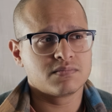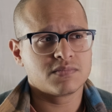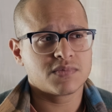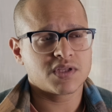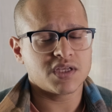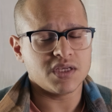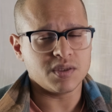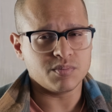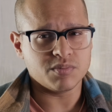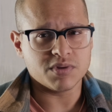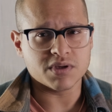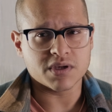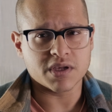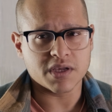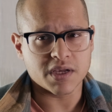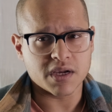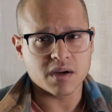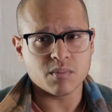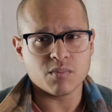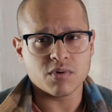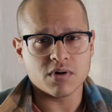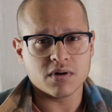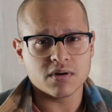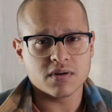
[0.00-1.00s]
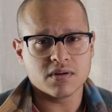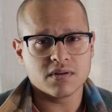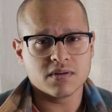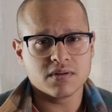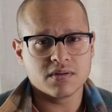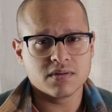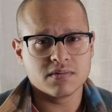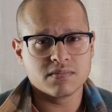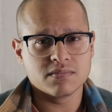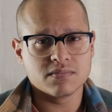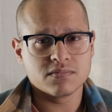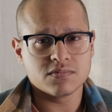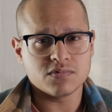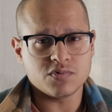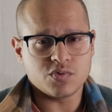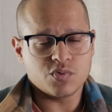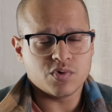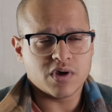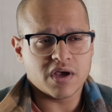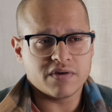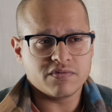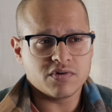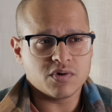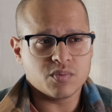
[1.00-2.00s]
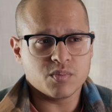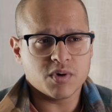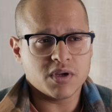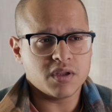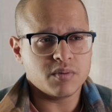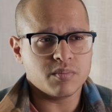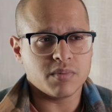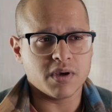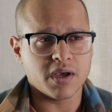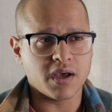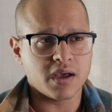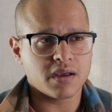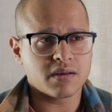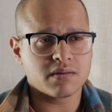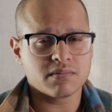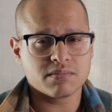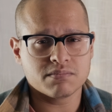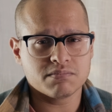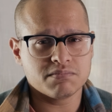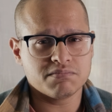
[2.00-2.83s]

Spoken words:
Keep the camera. You have your money back.